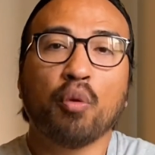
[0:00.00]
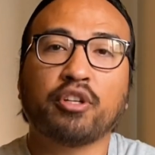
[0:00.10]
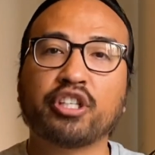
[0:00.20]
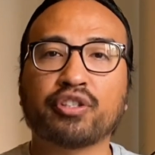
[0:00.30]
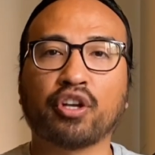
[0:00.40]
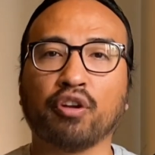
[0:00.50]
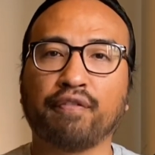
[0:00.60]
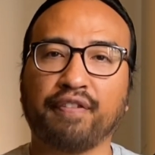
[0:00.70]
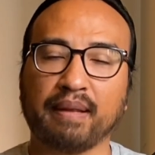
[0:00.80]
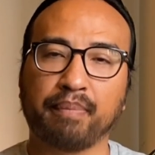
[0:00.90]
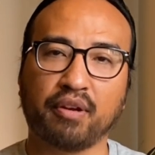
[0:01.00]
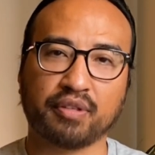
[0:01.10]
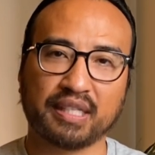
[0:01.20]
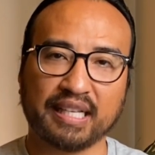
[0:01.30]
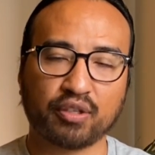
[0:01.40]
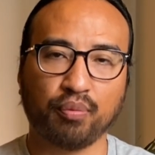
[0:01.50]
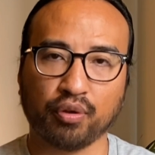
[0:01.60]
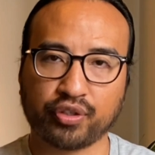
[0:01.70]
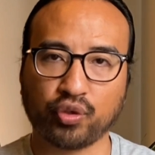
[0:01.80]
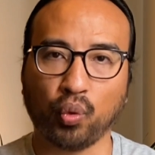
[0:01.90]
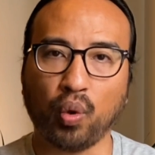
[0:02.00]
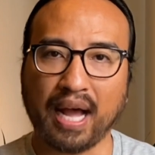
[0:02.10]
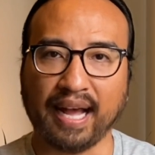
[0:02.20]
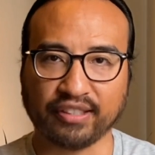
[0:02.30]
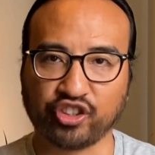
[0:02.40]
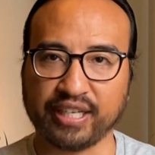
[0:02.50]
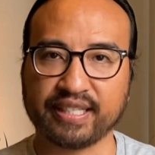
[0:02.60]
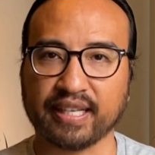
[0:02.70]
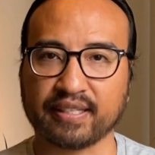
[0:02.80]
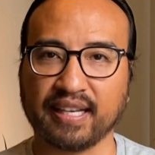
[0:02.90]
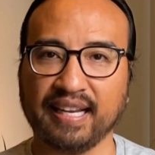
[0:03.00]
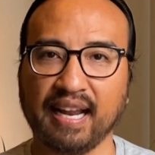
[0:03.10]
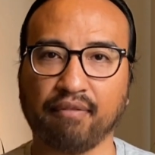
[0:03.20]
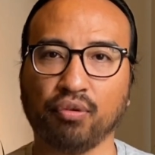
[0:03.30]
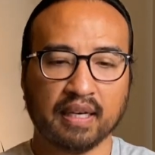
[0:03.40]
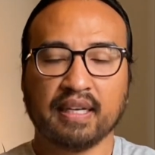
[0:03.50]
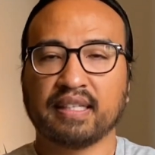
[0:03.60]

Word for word: which is a good thing because this was taught at GCSE level.